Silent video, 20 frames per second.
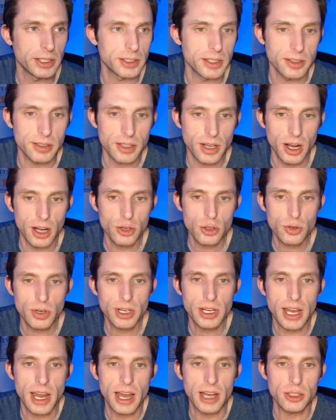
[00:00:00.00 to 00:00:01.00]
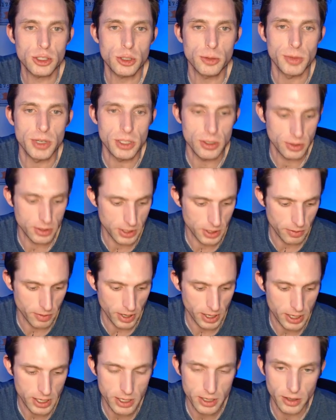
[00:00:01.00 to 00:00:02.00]
Andre Castroman, you see right
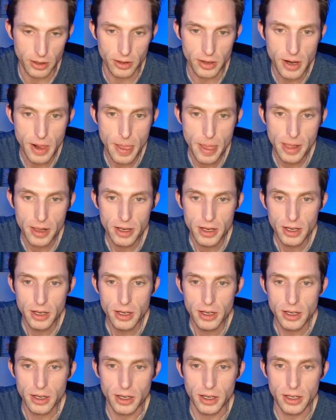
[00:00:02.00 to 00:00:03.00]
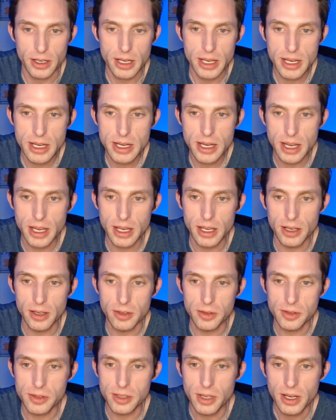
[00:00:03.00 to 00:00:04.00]
here, he
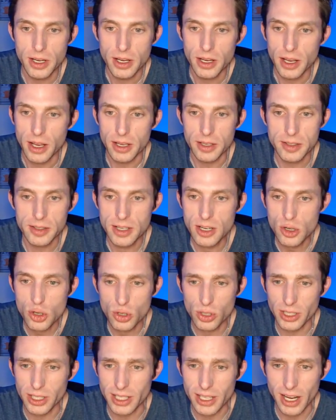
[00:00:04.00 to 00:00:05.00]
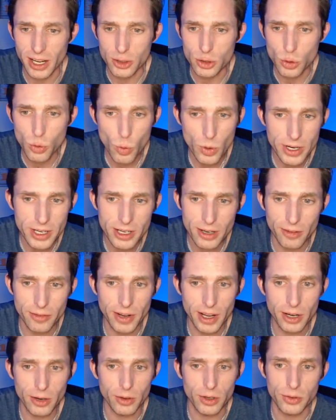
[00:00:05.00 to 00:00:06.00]
is essentially a 20-year
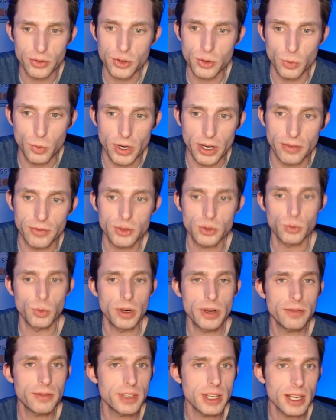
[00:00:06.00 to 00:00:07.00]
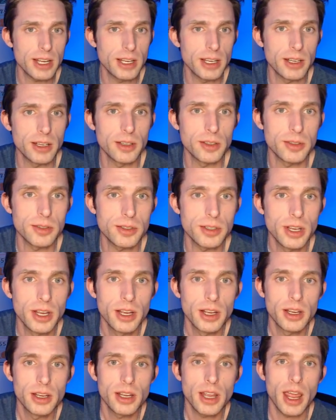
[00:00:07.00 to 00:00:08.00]
veteran of Swift. Swift is
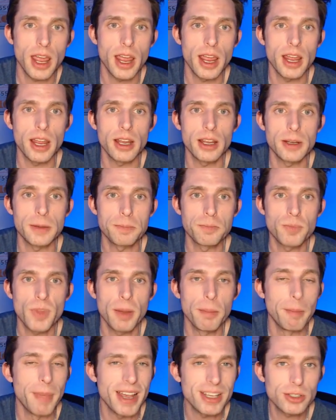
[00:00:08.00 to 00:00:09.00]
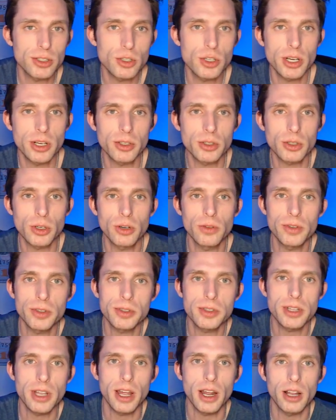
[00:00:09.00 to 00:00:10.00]
a messaging service
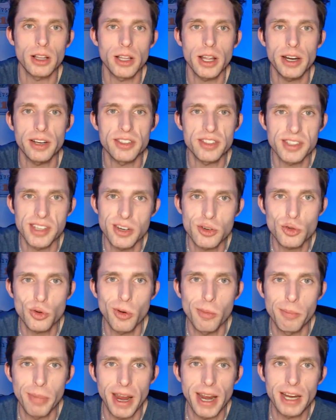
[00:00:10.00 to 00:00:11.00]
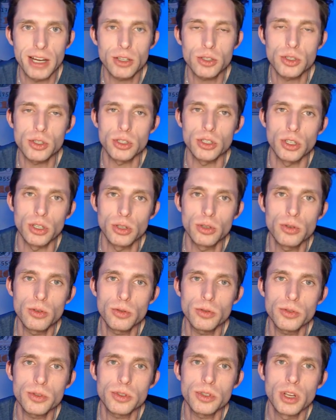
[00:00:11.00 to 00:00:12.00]
that a lot of central banks
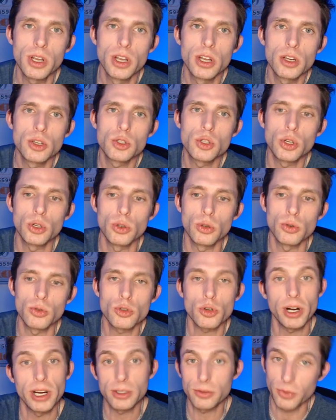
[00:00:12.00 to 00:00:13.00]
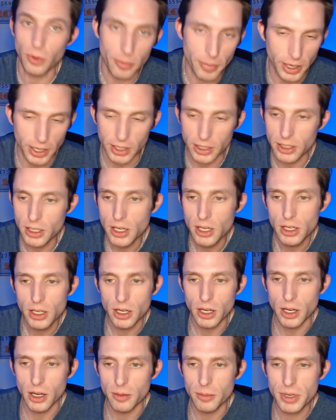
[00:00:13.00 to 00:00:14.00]
use to transfer money.
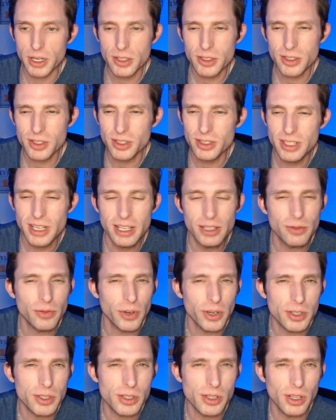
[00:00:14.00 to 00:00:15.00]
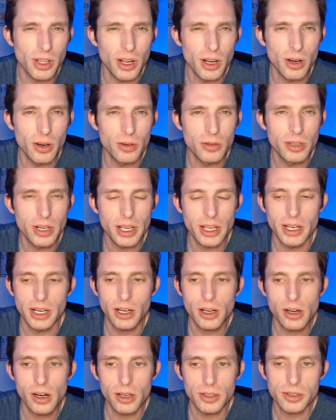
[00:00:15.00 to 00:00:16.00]
But it's very slow and it
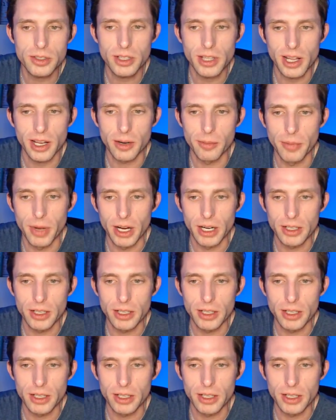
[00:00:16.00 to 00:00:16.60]
costs a lot of money.